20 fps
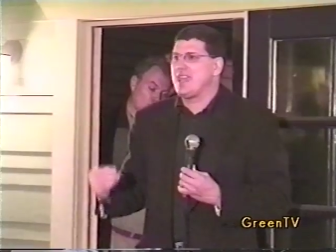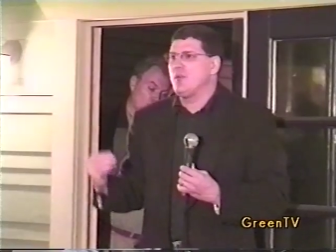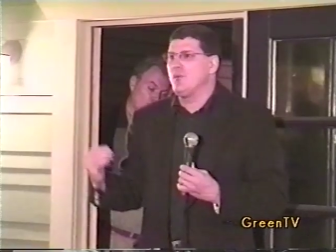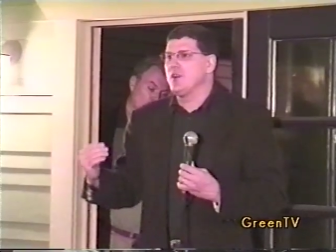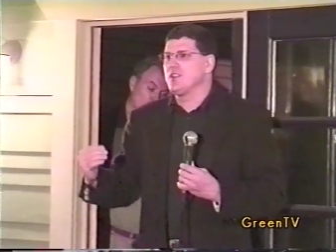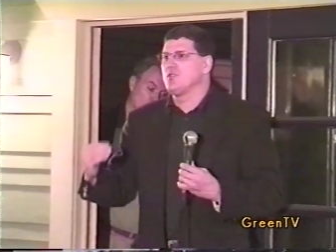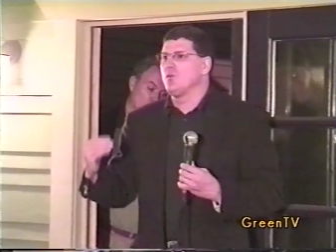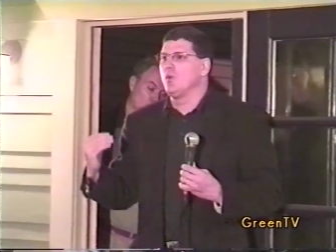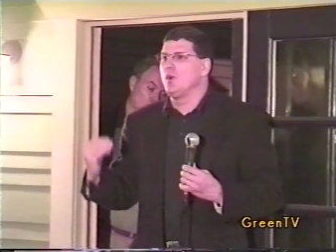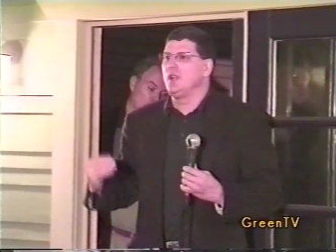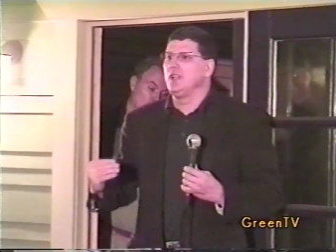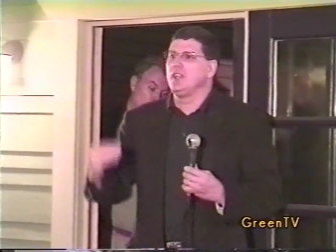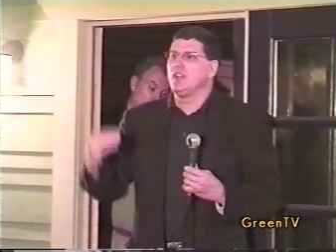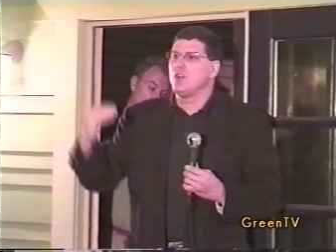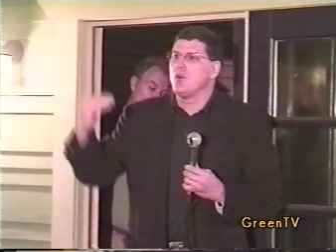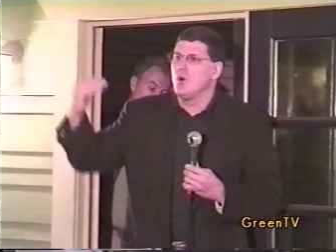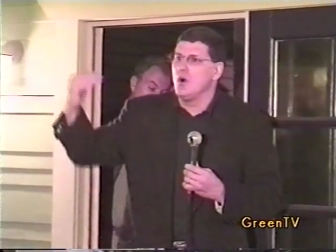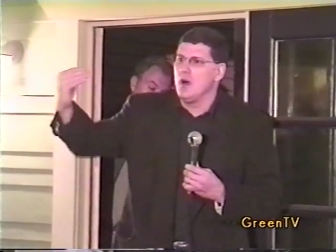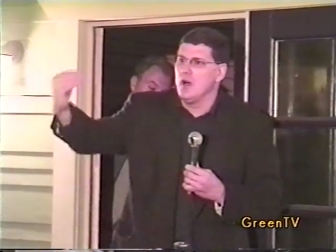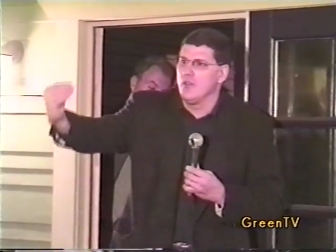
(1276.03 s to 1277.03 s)
he wasn't willing to
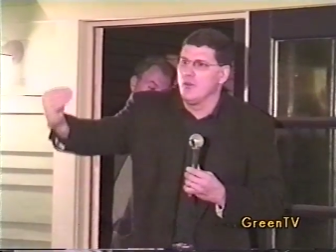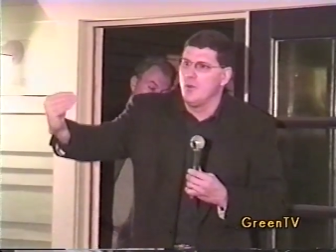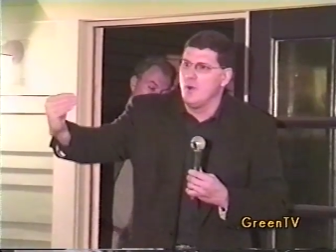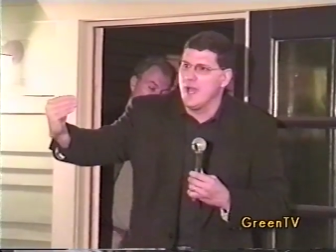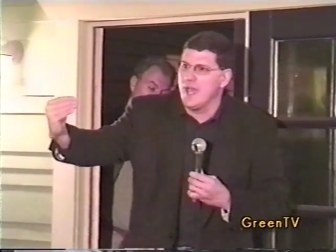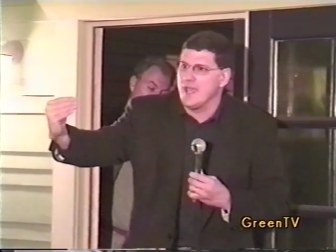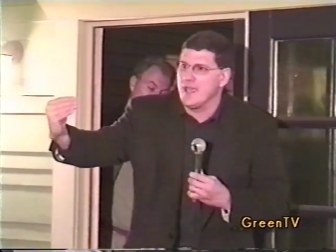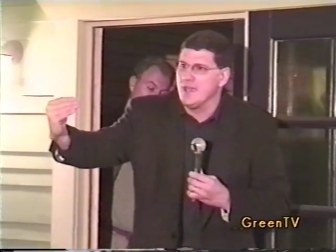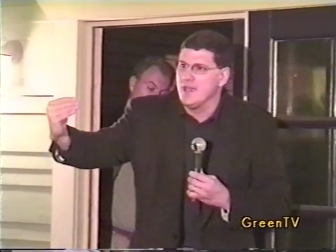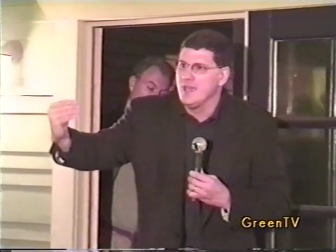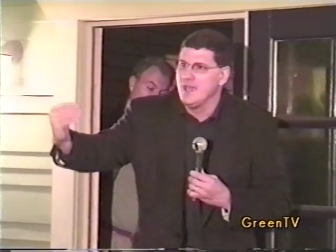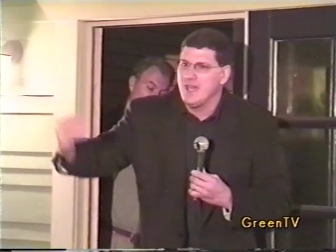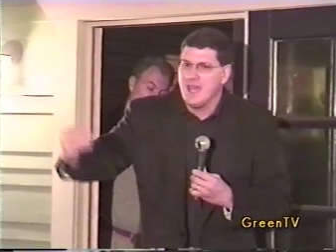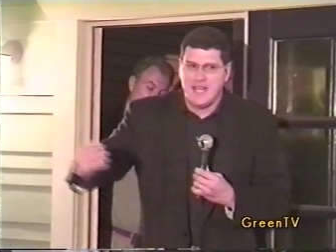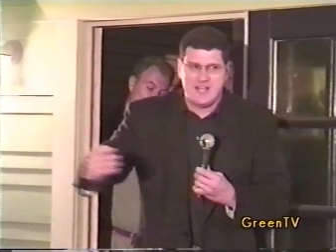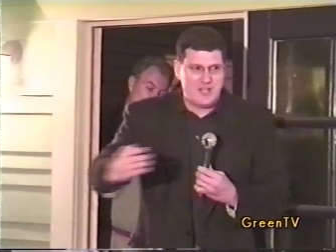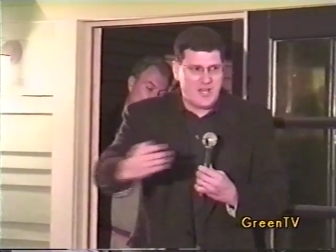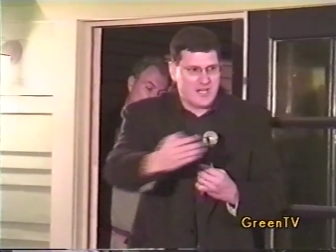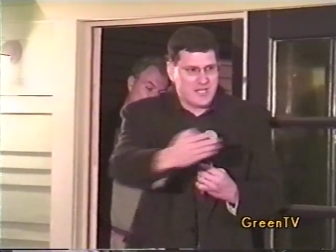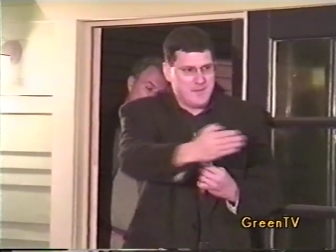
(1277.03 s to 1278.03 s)
go all the way.
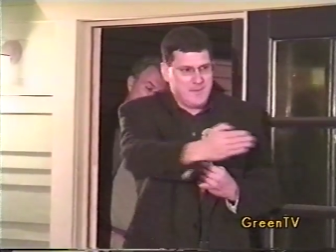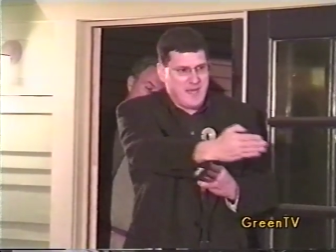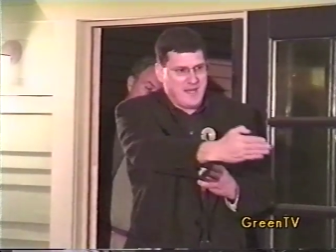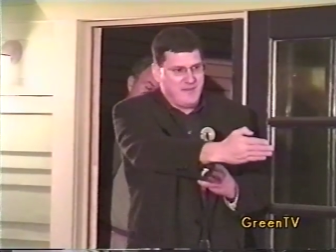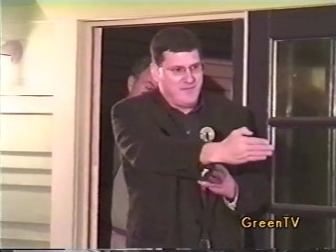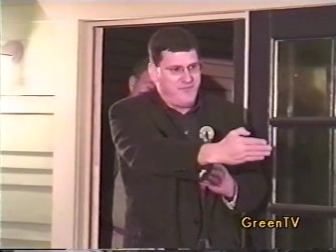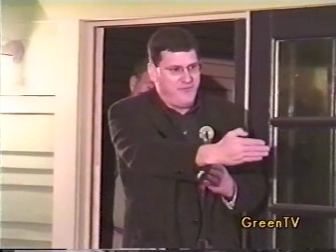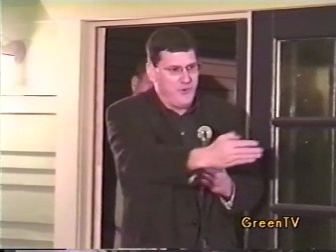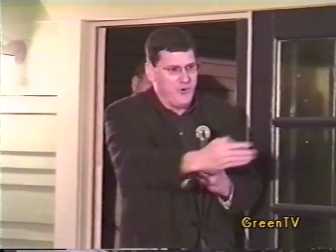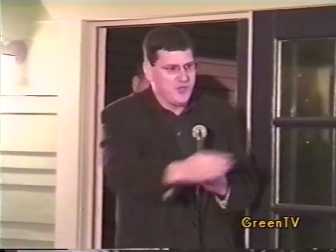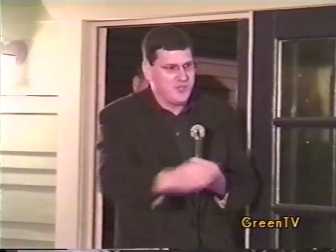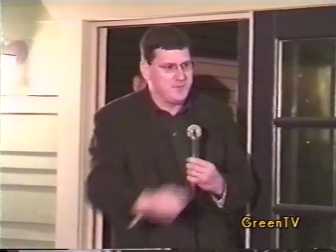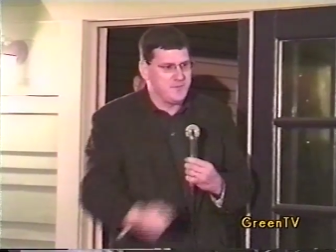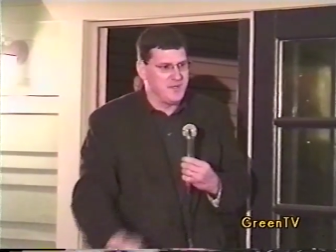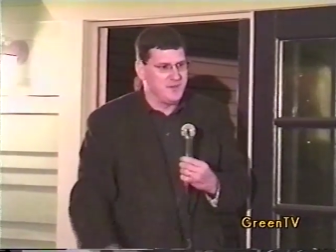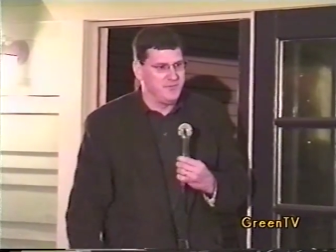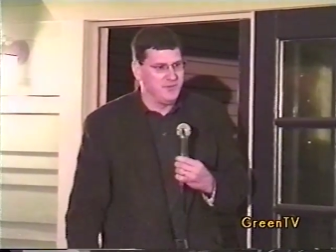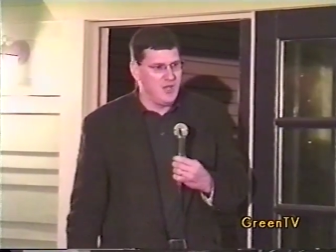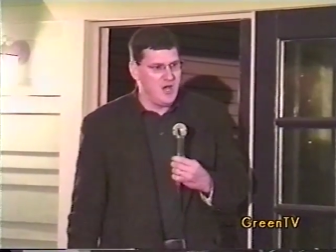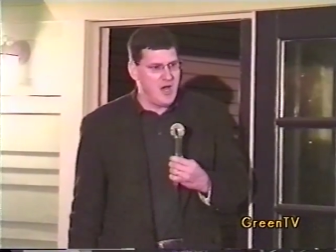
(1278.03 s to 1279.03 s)
I talked about
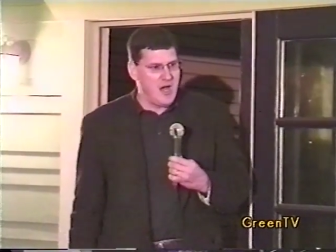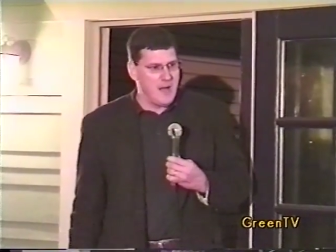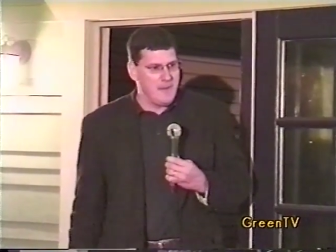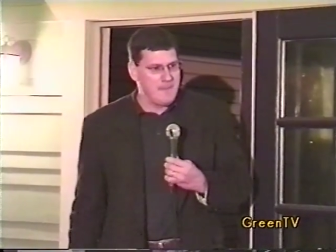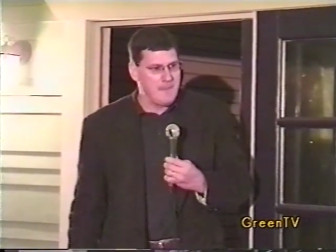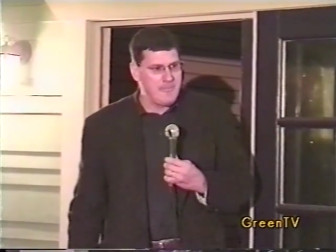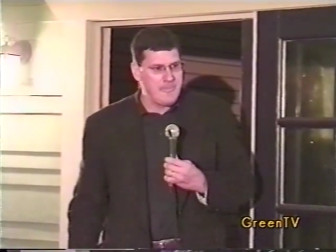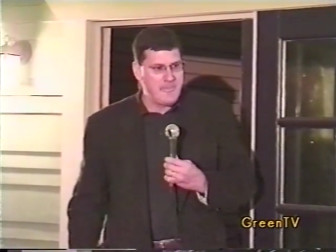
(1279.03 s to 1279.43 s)
enforcement of law.